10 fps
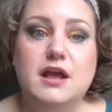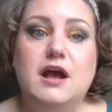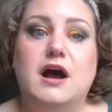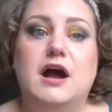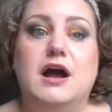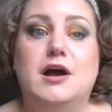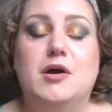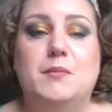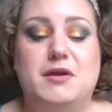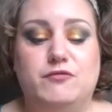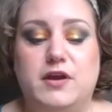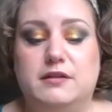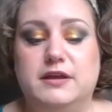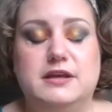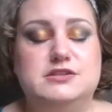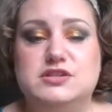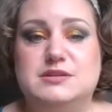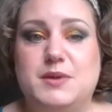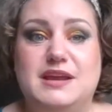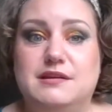And frankly, it's just a
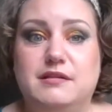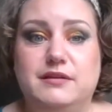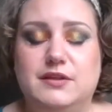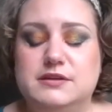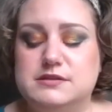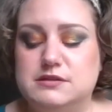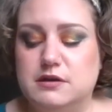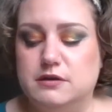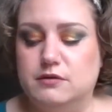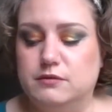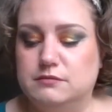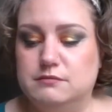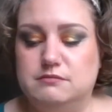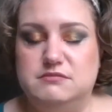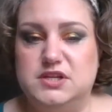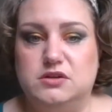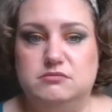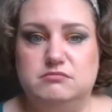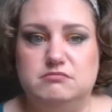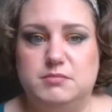pain to clean these, so don't
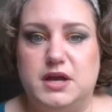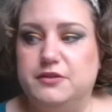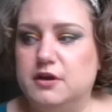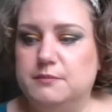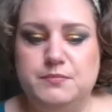bother.